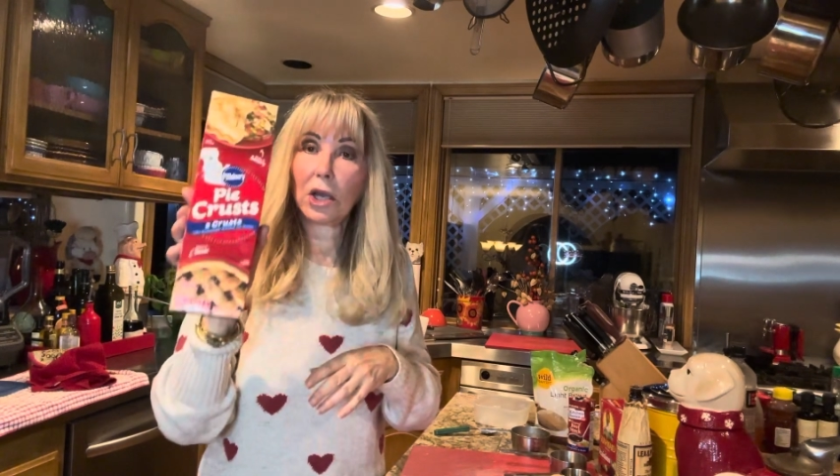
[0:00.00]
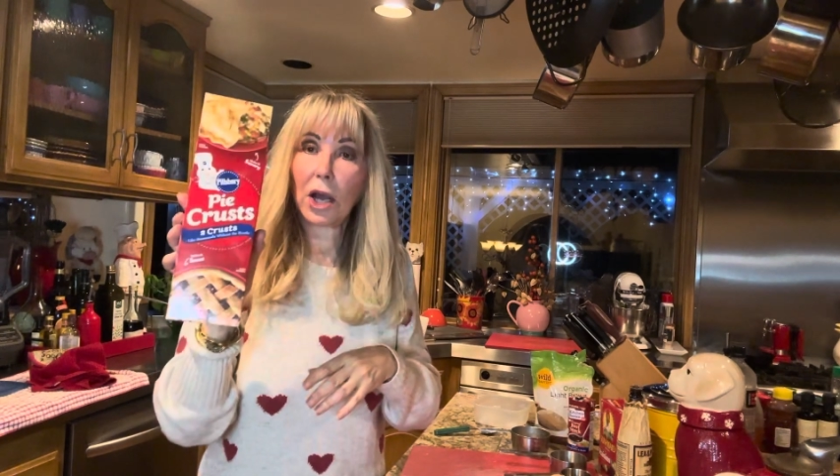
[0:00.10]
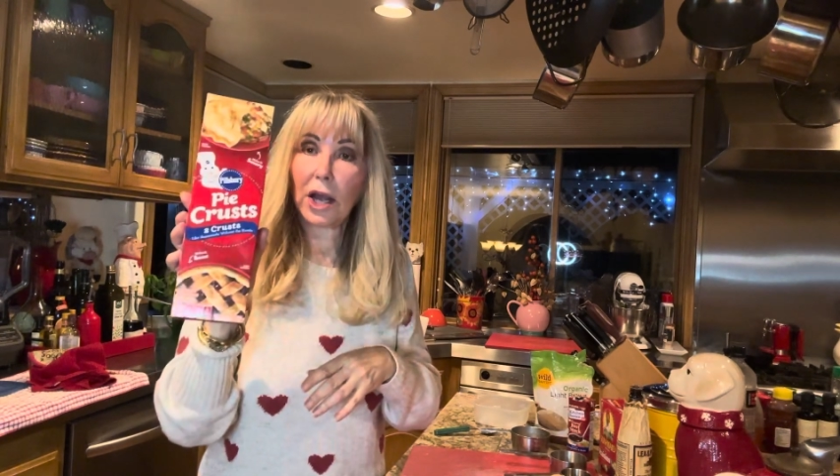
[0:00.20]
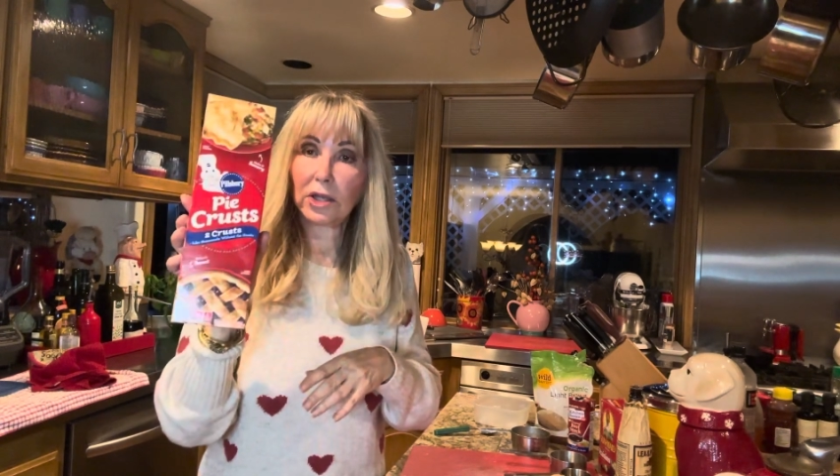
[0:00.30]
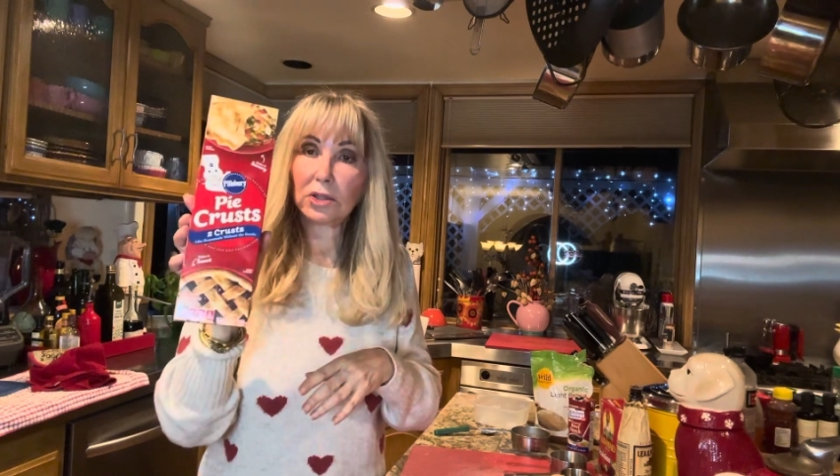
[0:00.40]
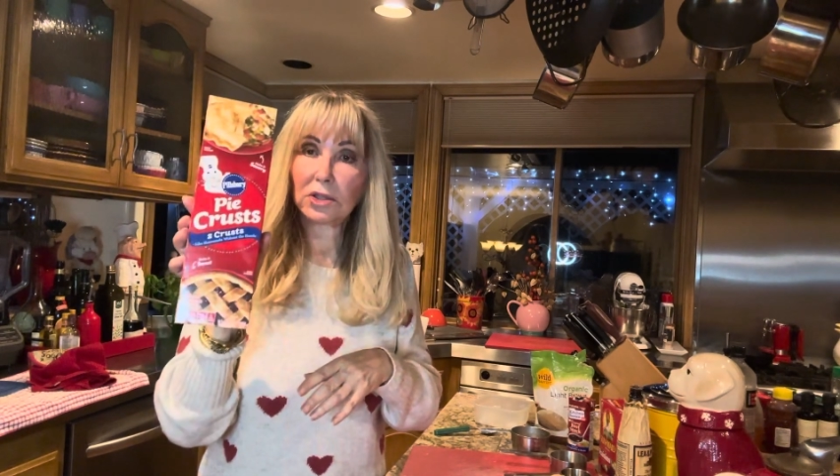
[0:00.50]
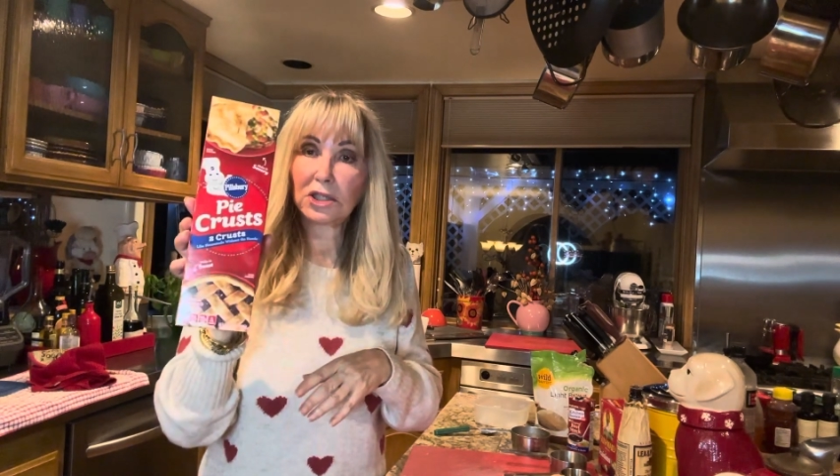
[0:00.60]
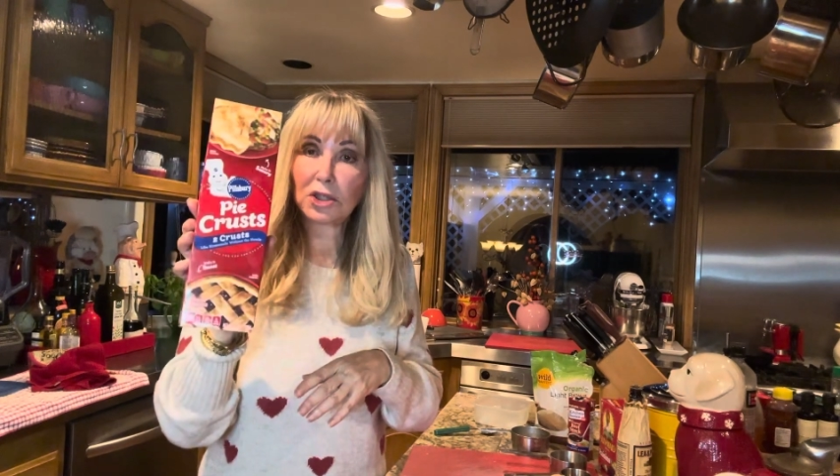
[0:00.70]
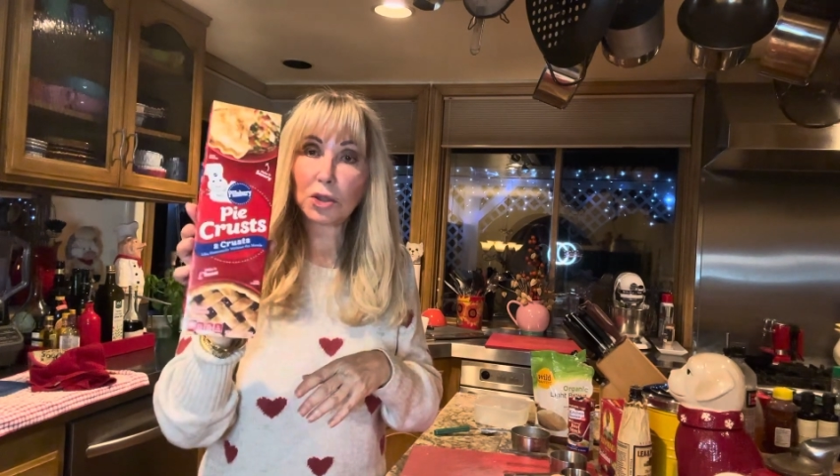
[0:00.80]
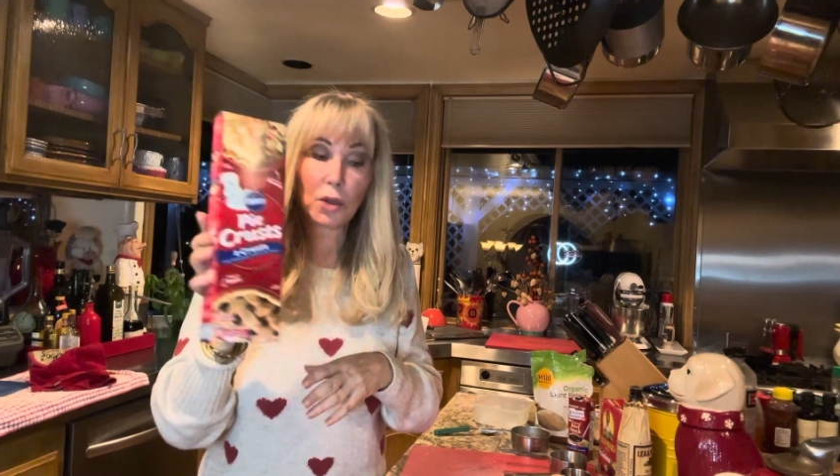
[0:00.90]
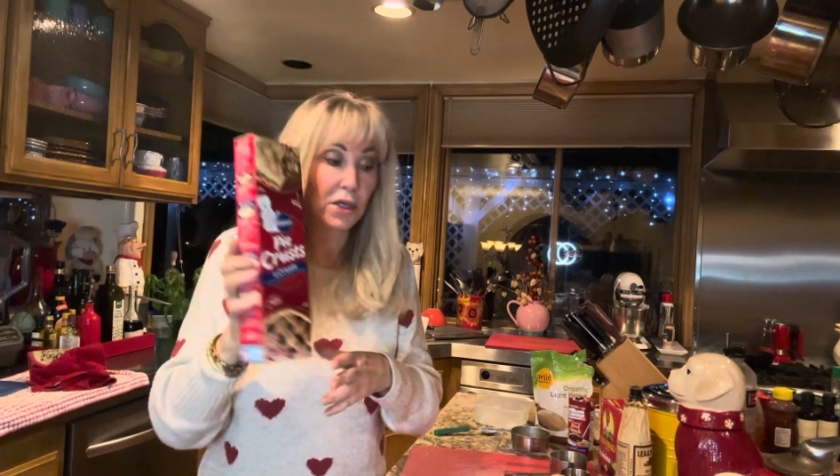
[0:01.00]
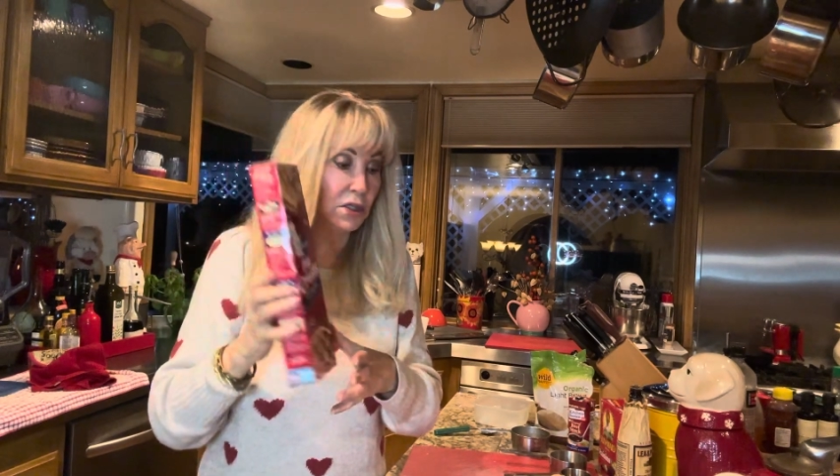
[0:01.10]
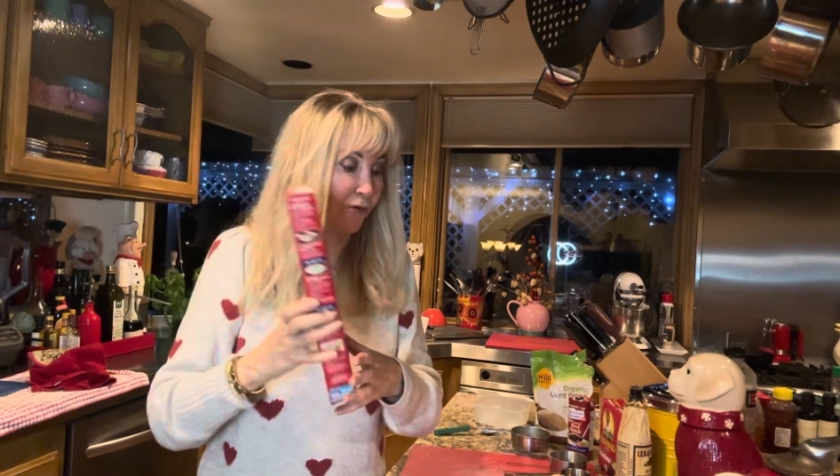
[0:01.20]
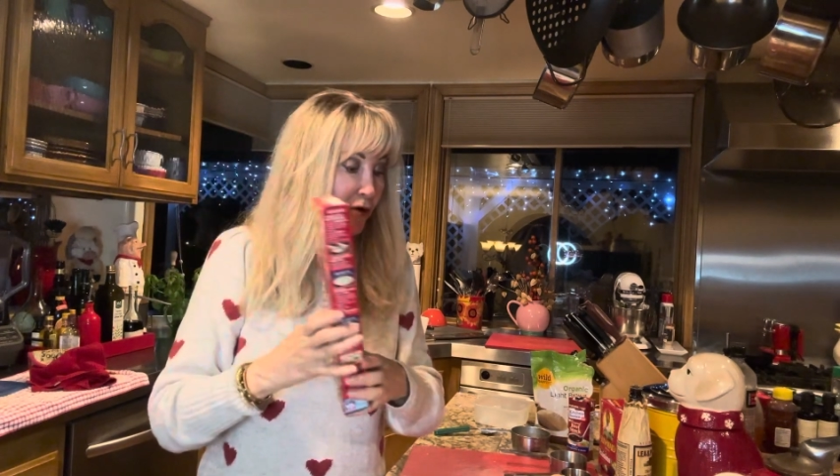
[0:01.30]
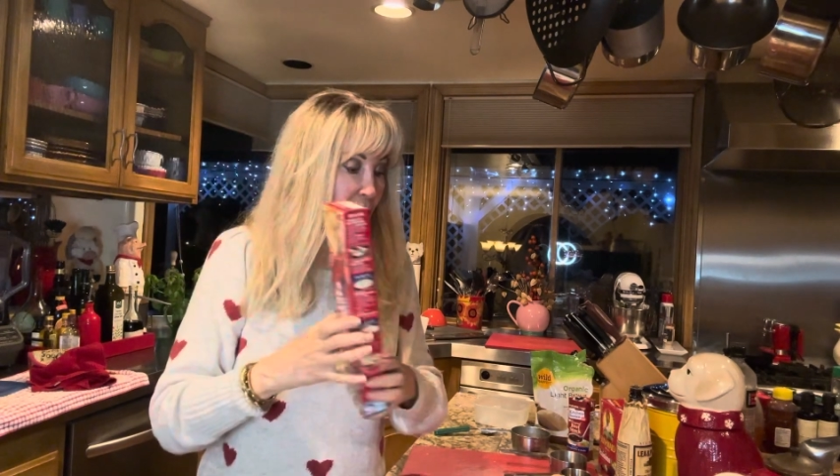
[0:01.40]
I use these crusts
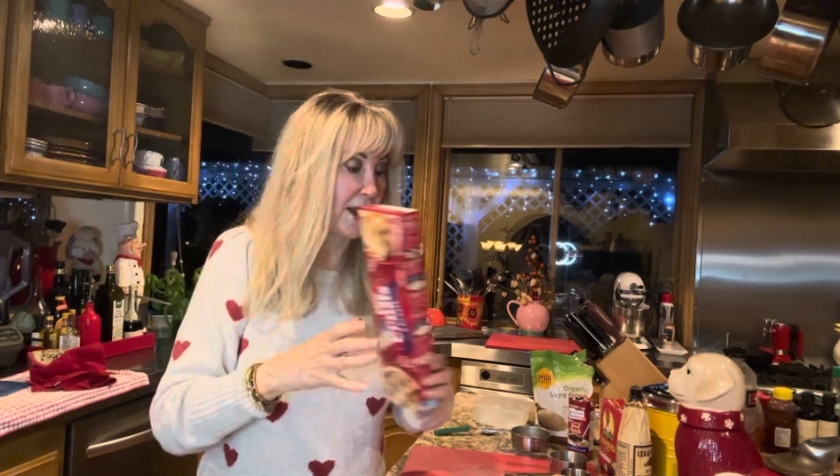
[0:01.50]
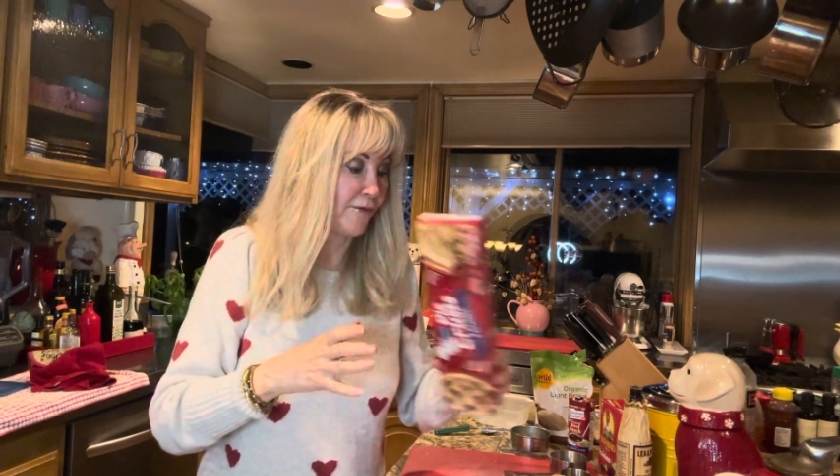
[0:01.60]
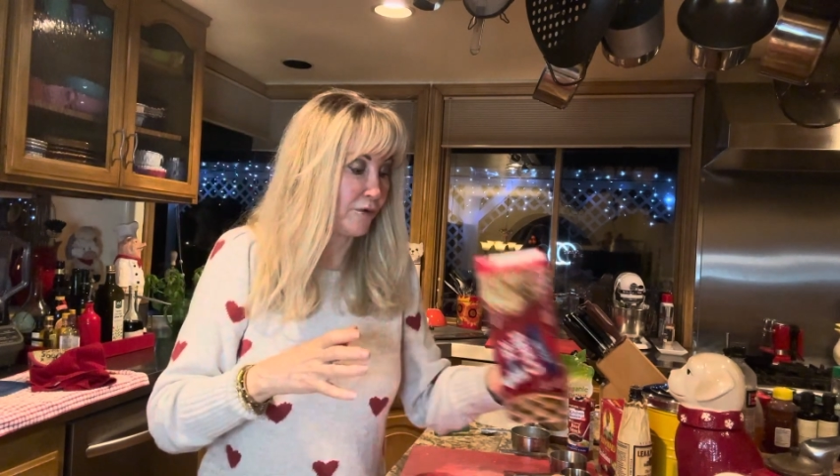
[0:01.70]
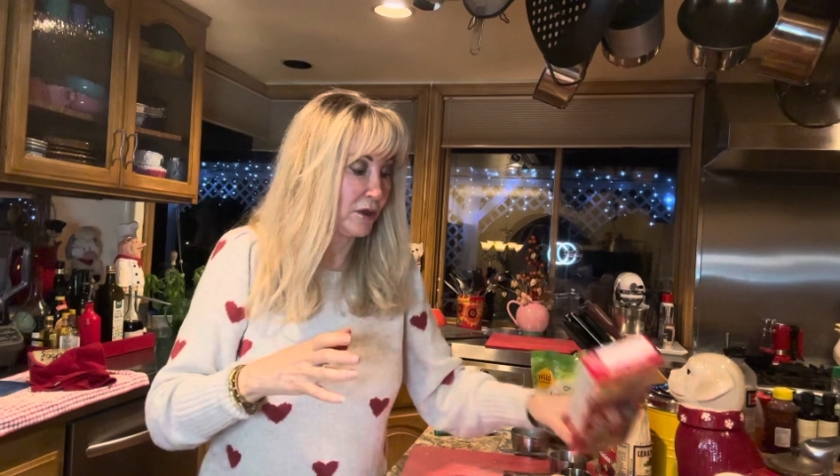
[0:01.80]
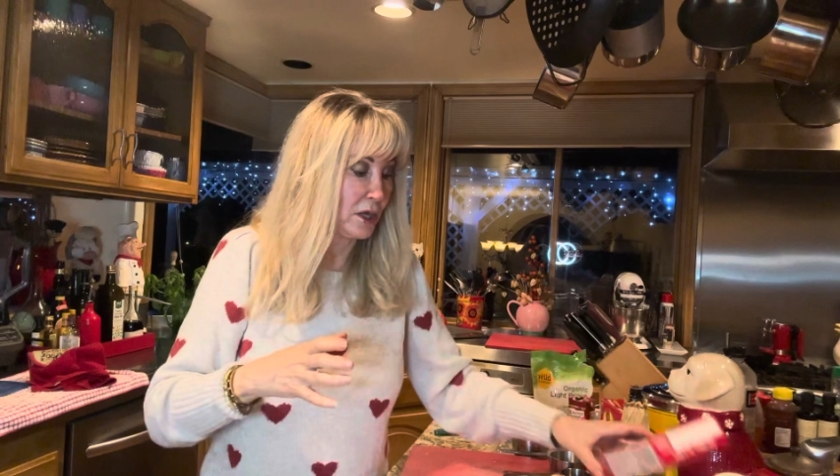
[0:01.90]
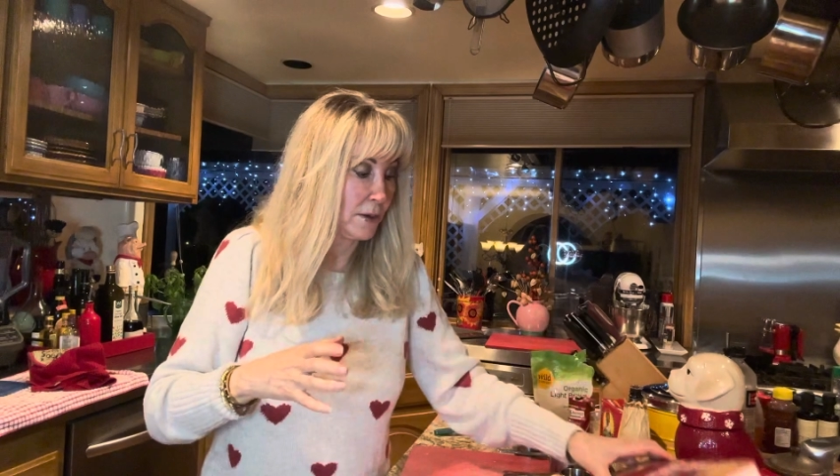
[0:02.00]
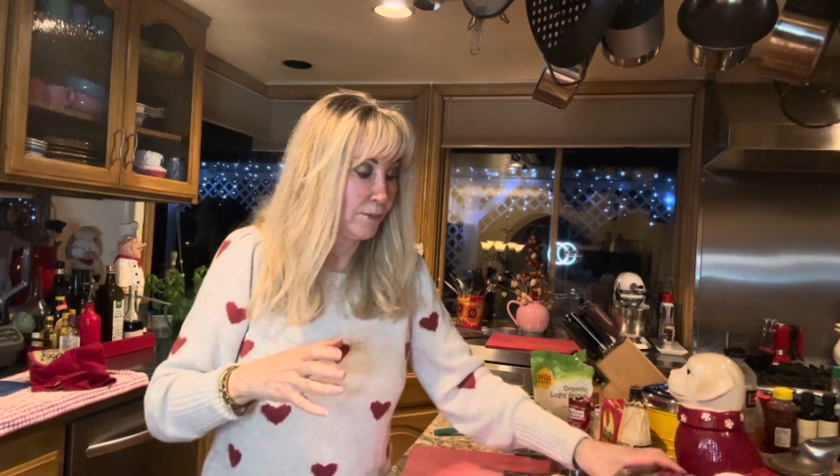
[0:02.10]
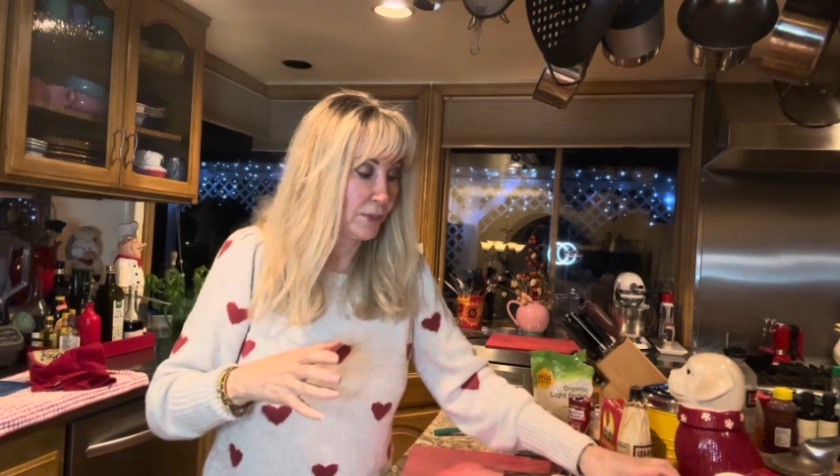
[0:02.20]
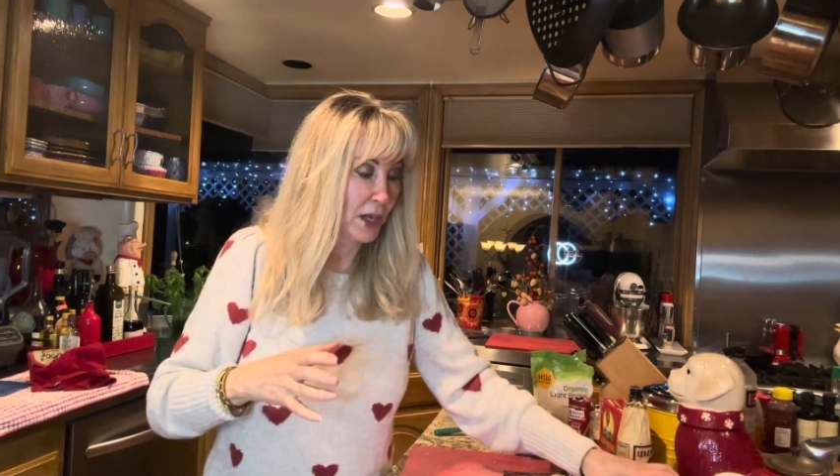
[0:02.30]
for everything,